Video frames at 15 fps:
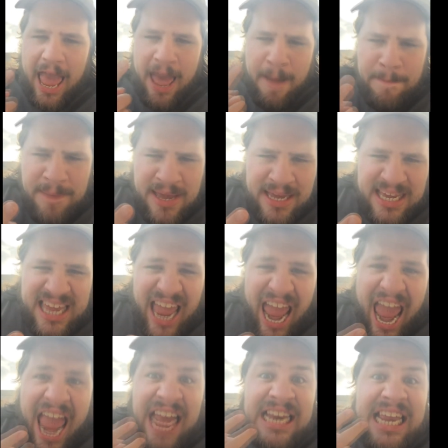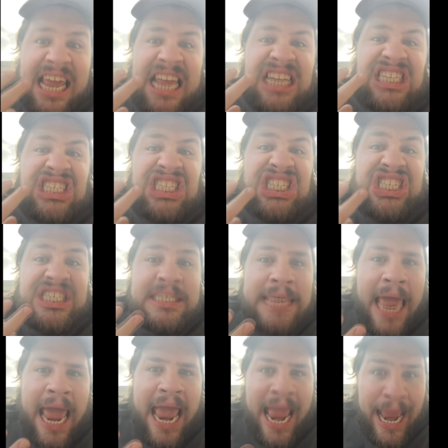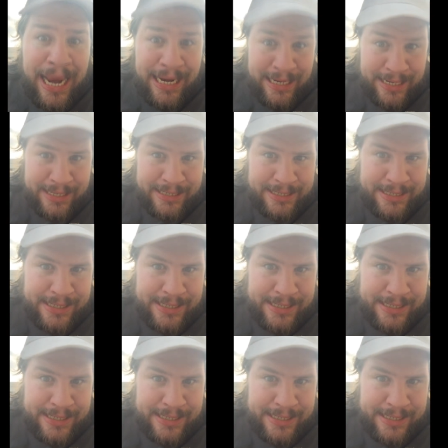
epic and insane.